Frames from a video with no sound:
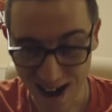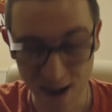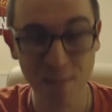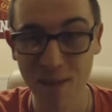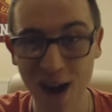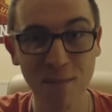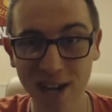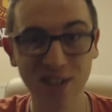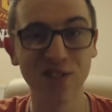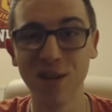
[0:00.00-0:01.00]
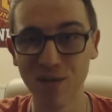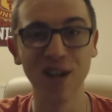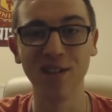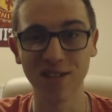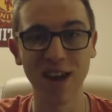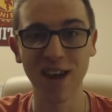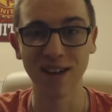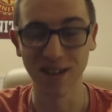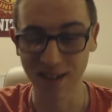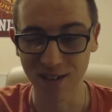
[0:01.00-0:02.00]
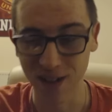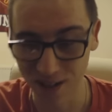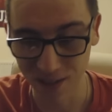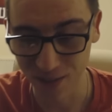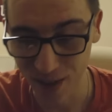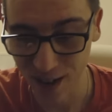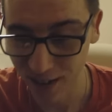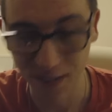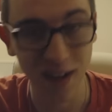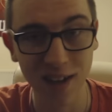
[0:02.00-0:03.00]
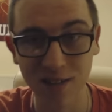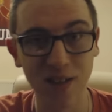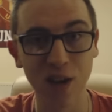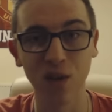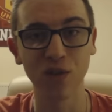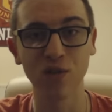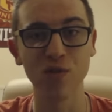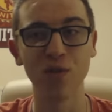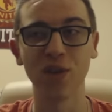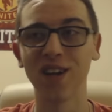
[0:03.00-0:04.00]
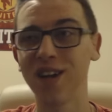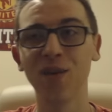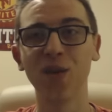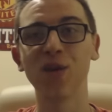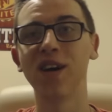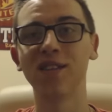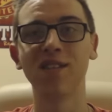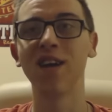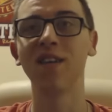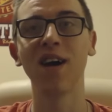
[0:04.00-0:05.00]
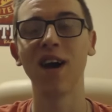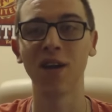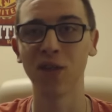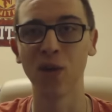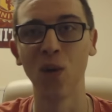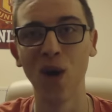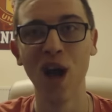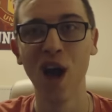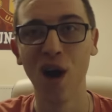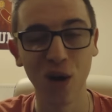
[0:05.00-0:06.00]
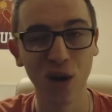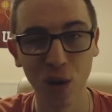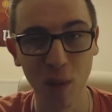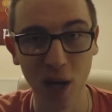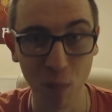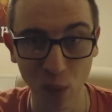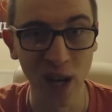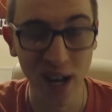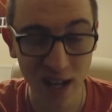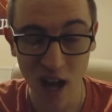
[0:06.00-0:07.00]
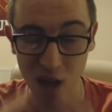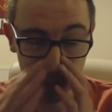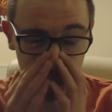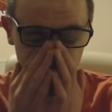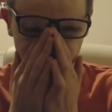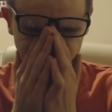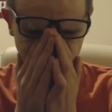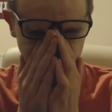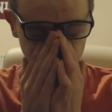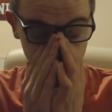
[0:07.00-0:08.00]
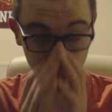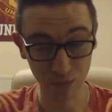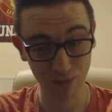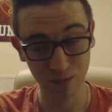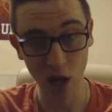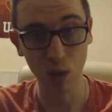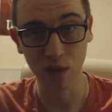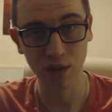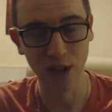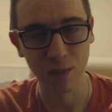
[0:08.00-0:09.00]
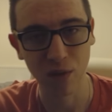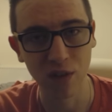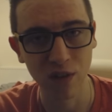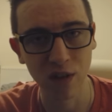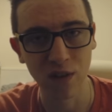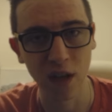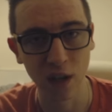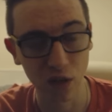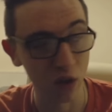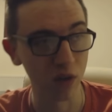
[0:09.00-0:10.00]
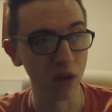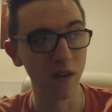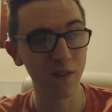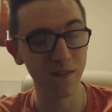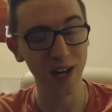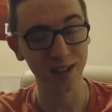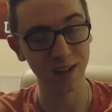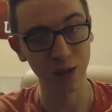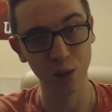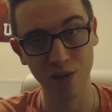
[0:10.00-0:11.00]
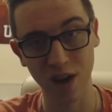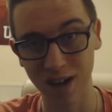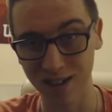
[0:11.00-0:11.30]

I'm I'm actually really scared, all right, as a fan, and that is the honest truth. And I never thought I'd say that. I thought our club had a brain, but it's proved countless times this season that it doesn't. The fact that Louis Van